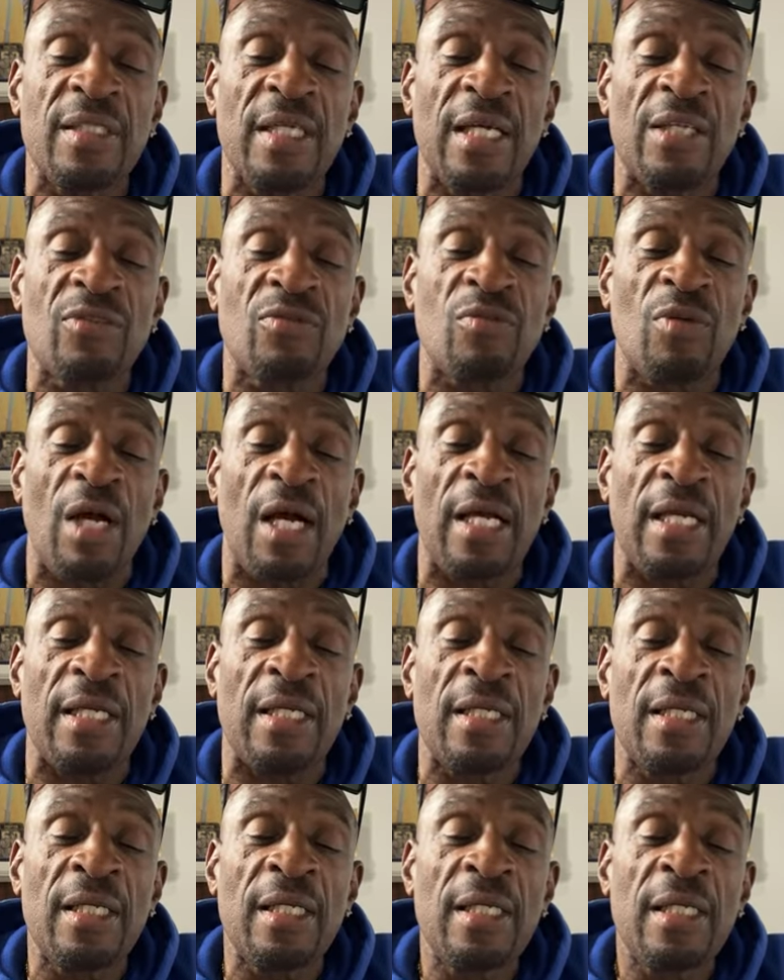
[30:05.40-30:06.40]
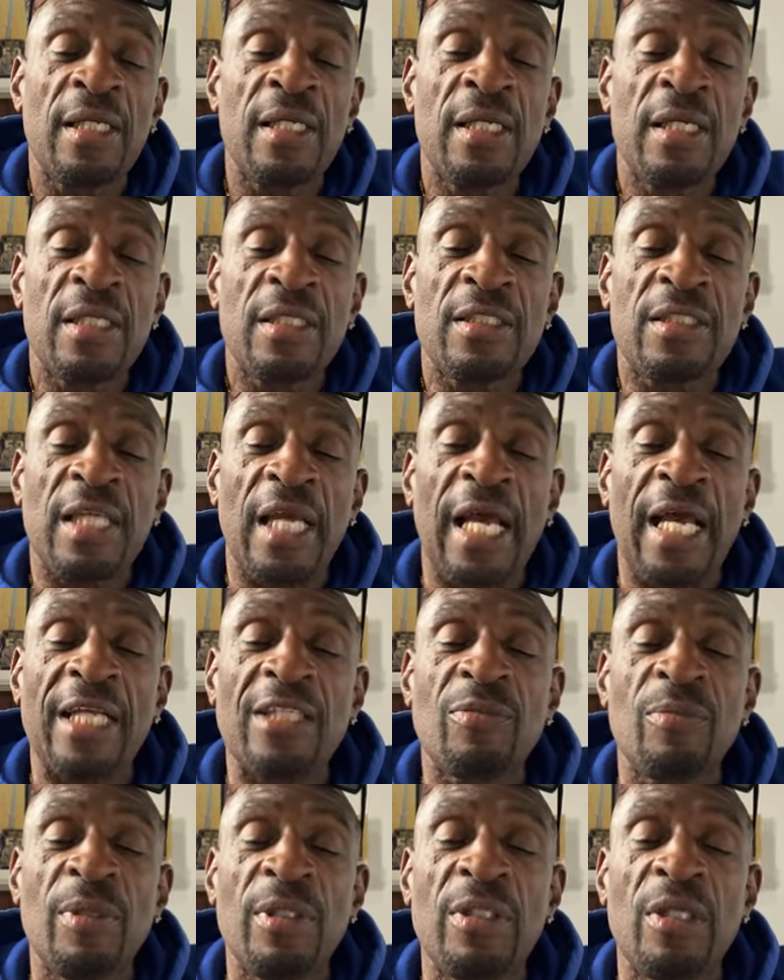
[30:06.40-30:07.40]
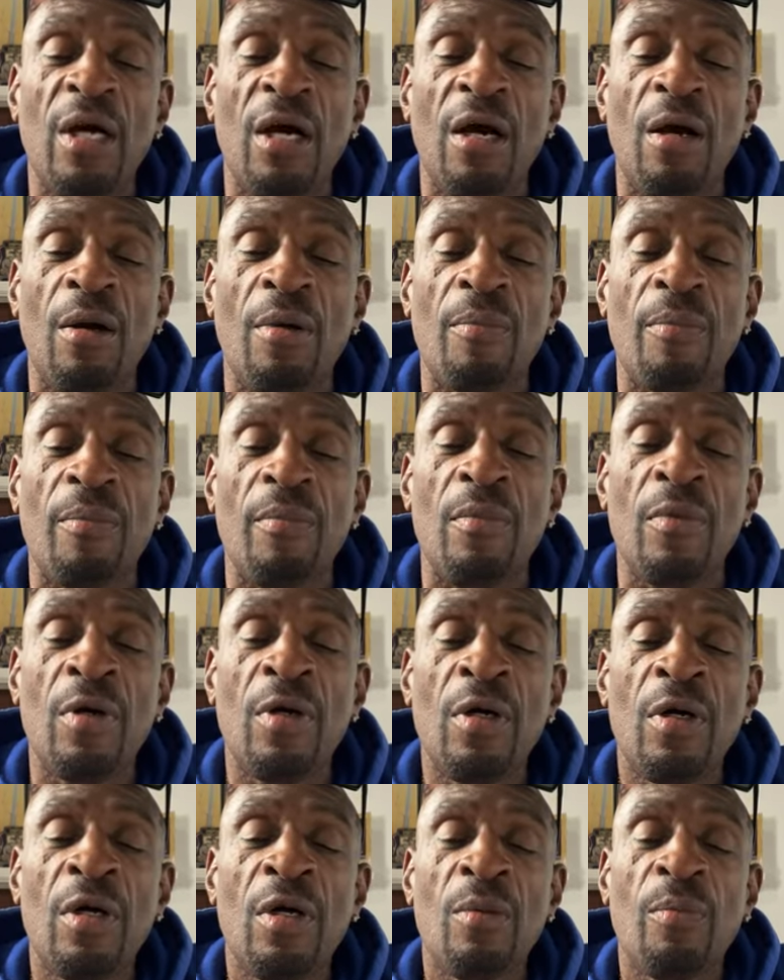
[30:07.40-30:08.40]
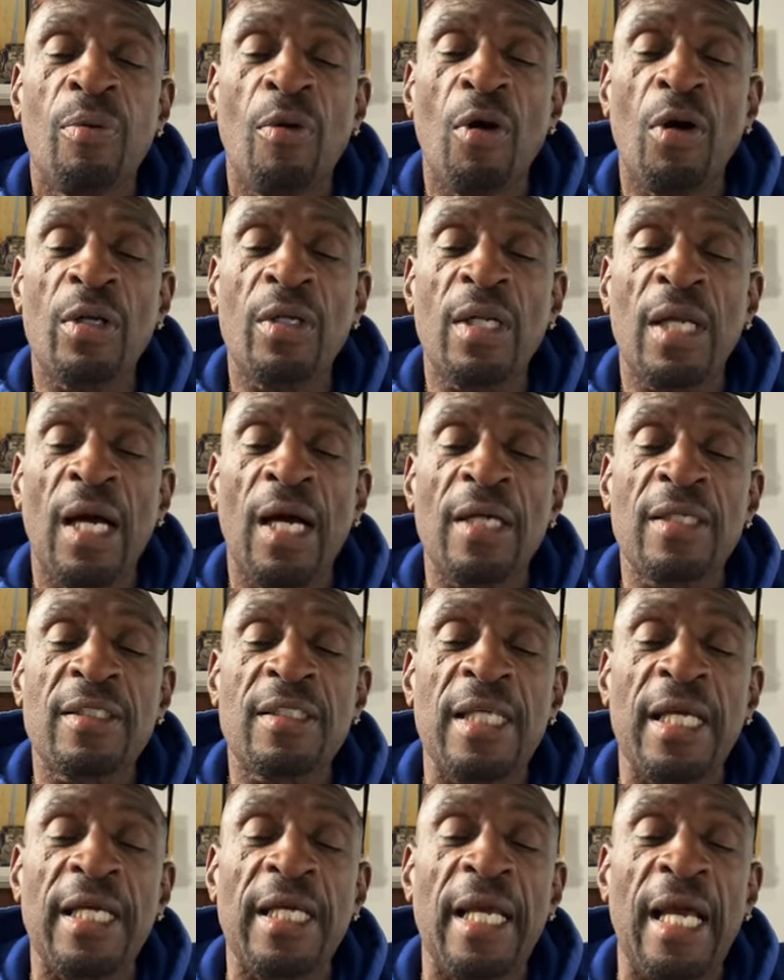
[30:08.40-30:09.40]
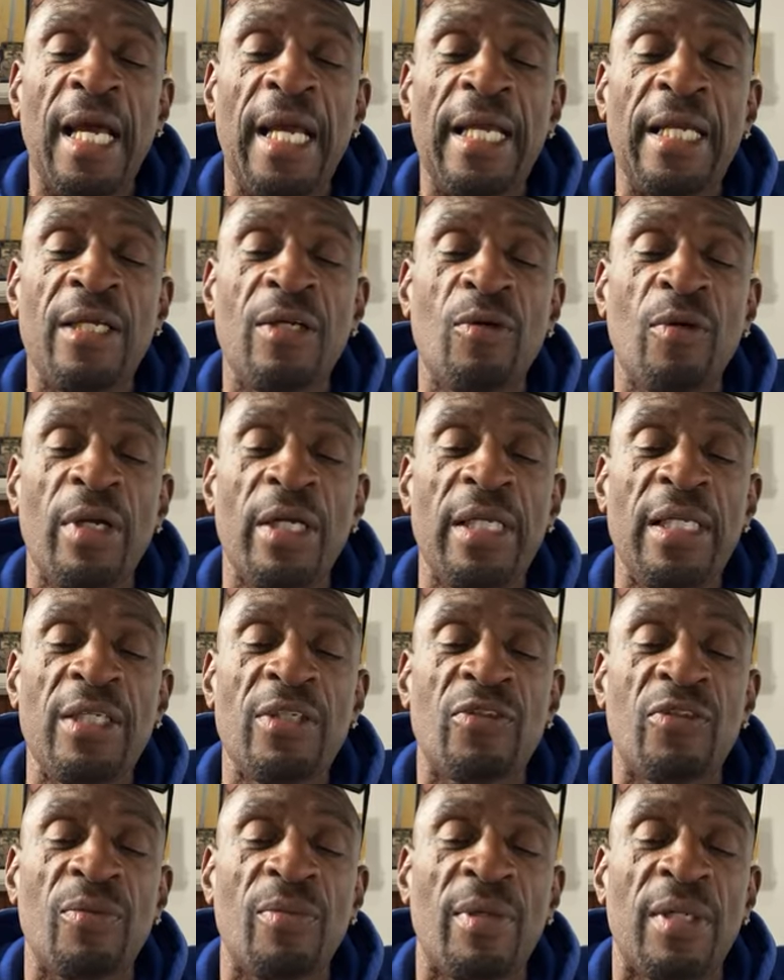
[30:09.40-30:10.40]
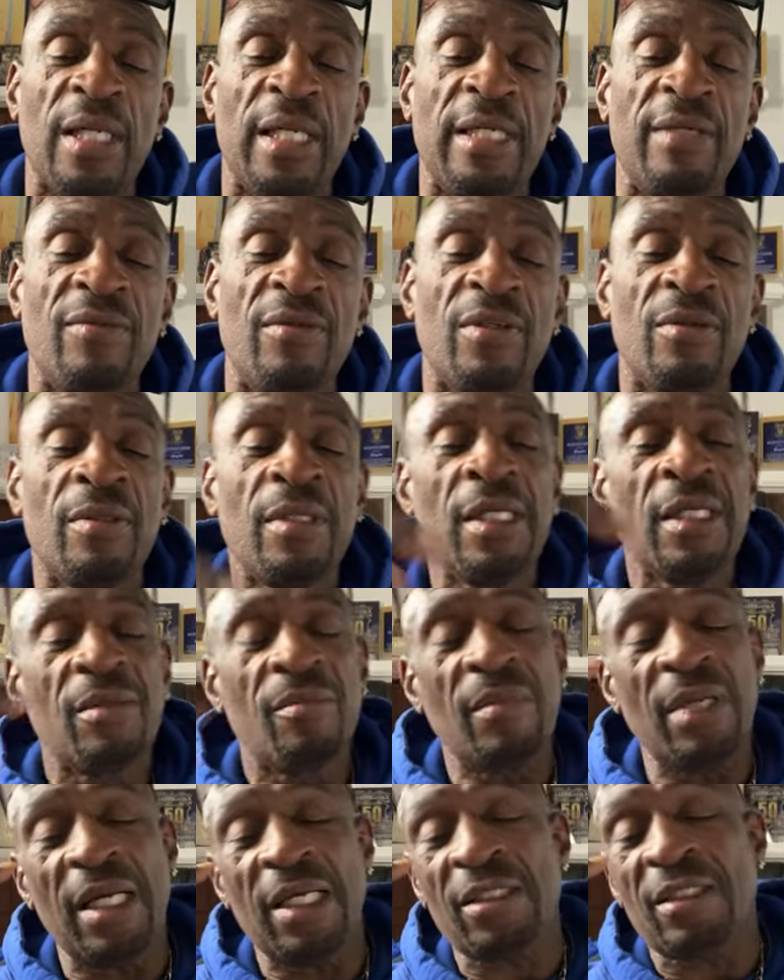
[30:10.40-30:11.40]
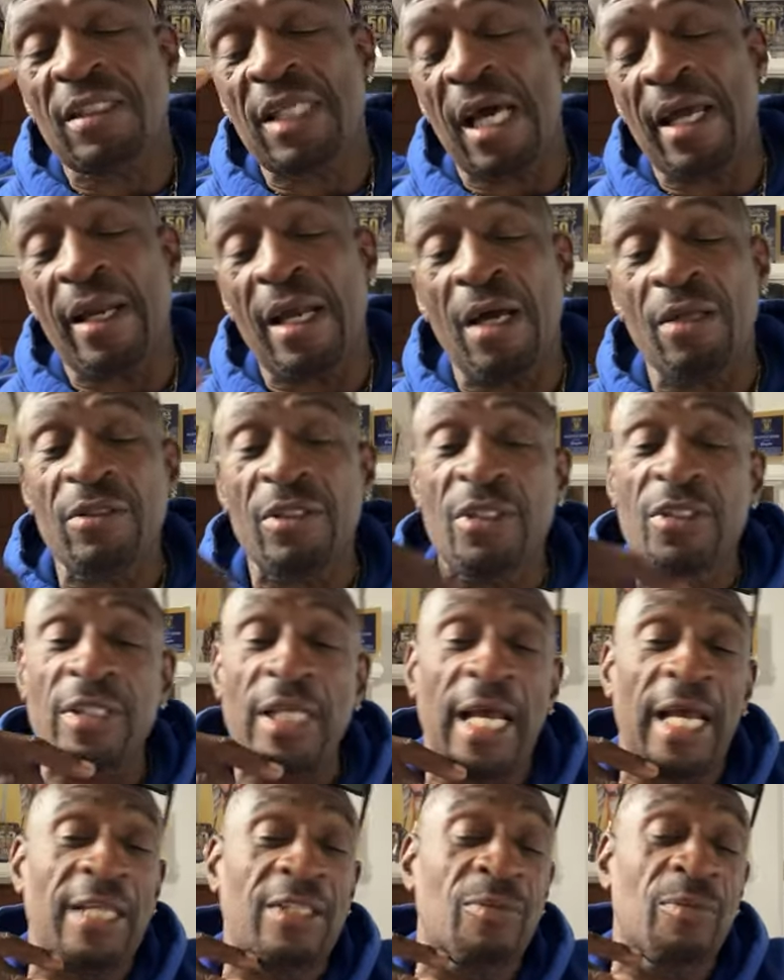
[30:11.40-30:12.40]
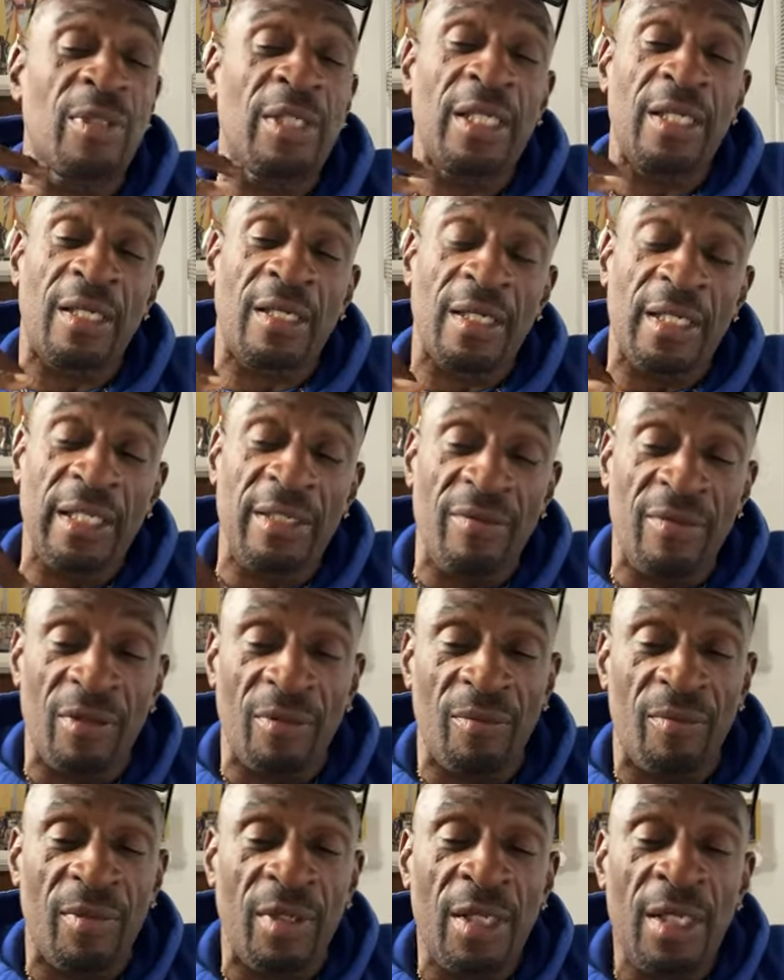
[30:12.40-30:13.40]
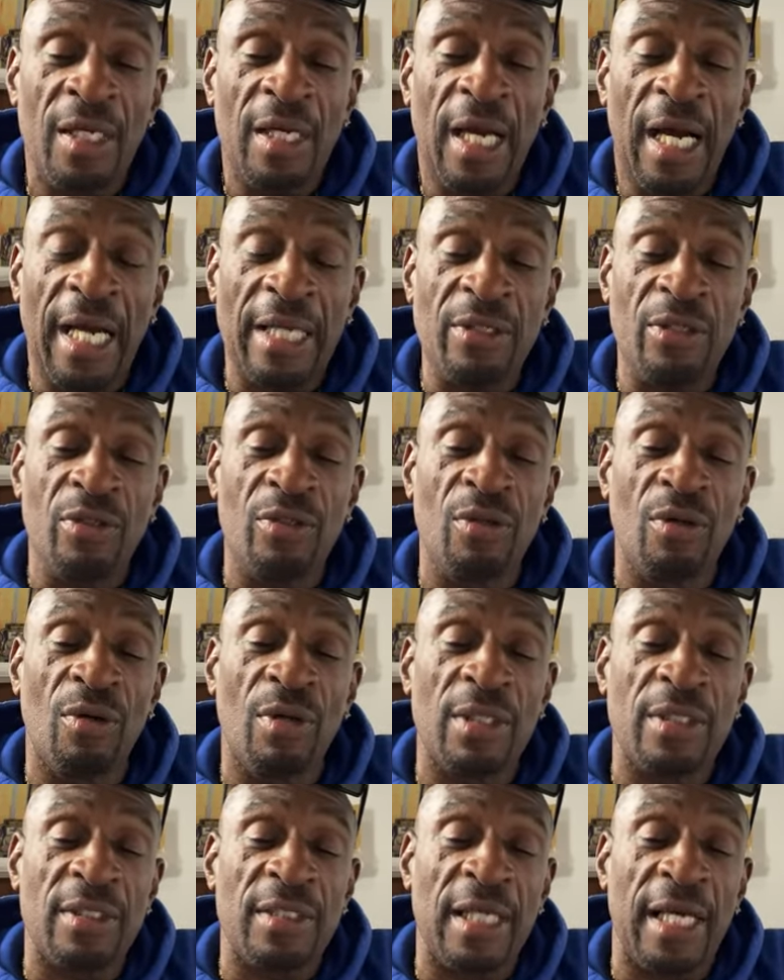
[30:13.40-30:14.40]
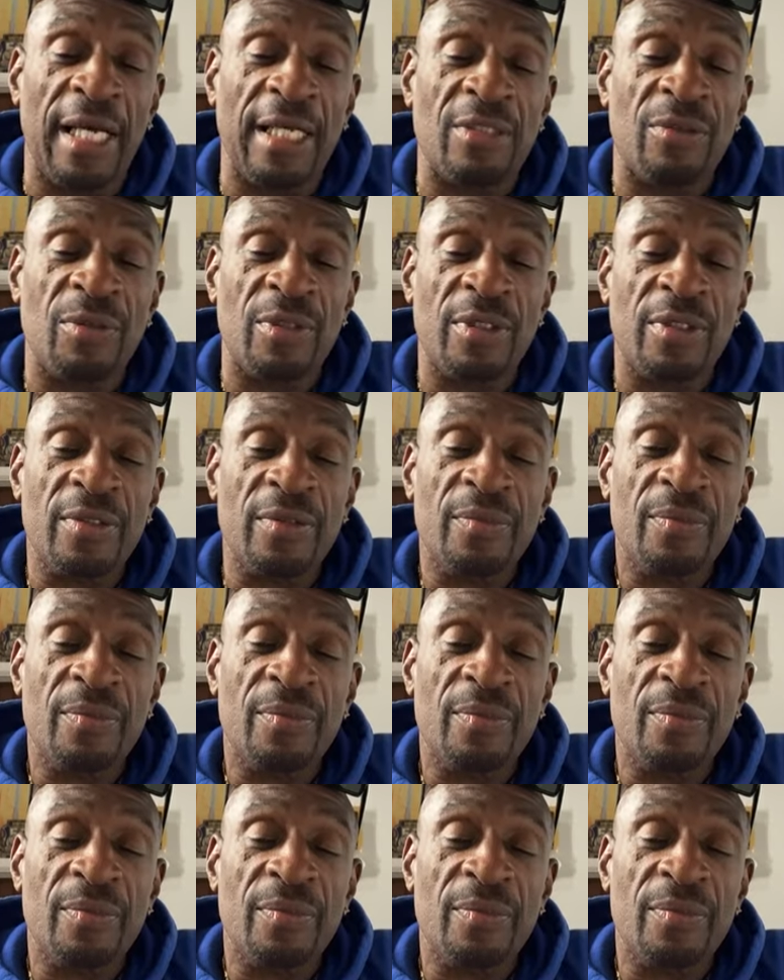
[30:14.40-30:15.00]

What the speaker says: That's right. Jasmine Portlock say, hey, greetings from Cleveland. Man, shout out to Jasmine in Cleveland. How you doing, Jasmine?